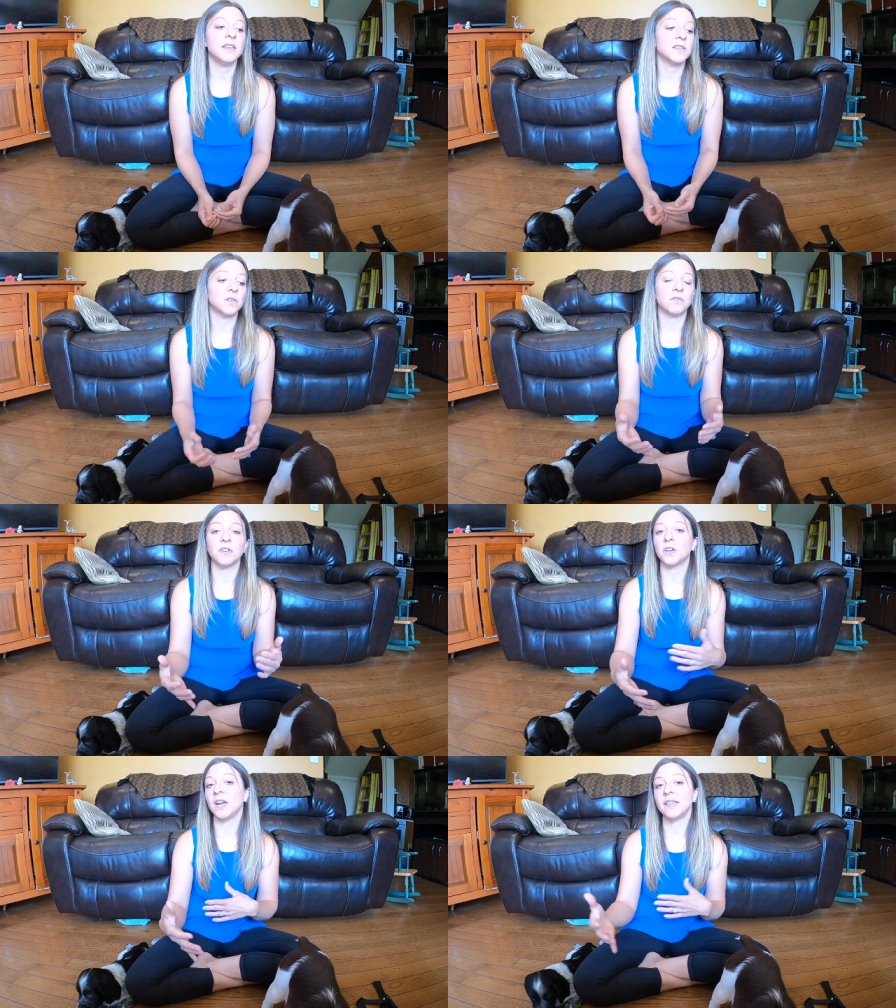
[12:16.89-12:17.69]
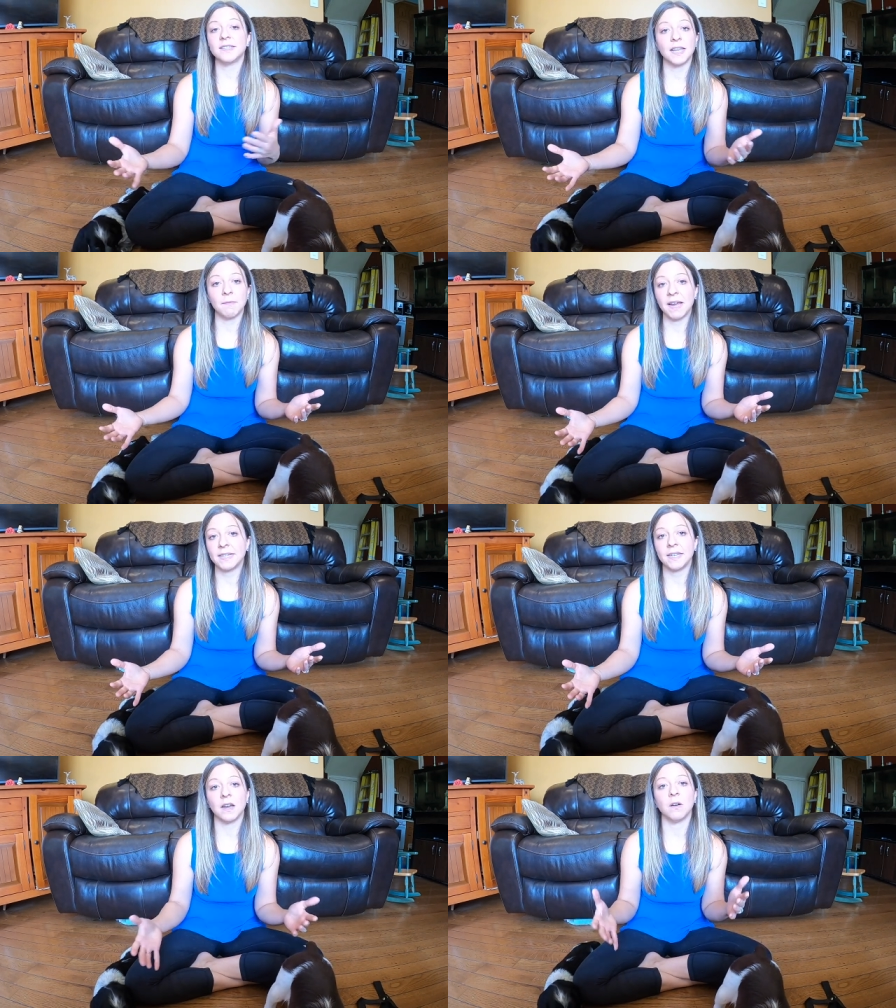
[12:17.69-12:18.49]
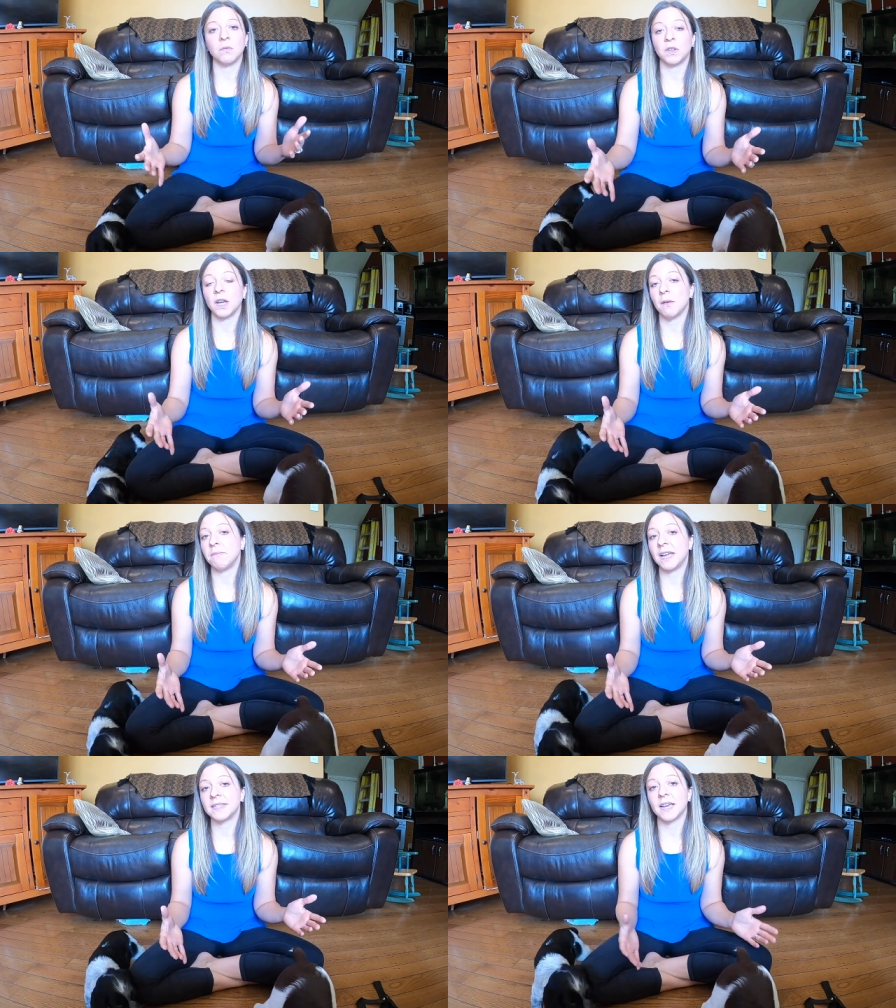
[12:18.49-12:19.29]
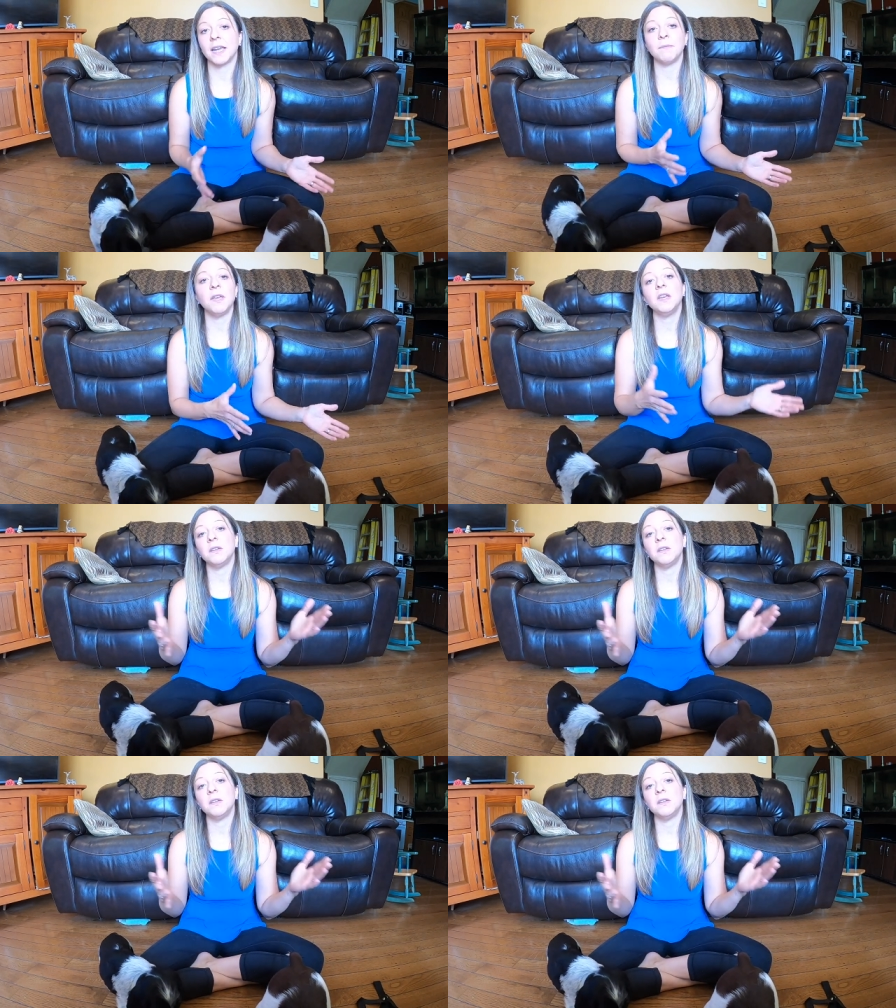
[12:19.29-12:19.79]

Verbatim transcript: So for crate, same idea. When you come bedtime,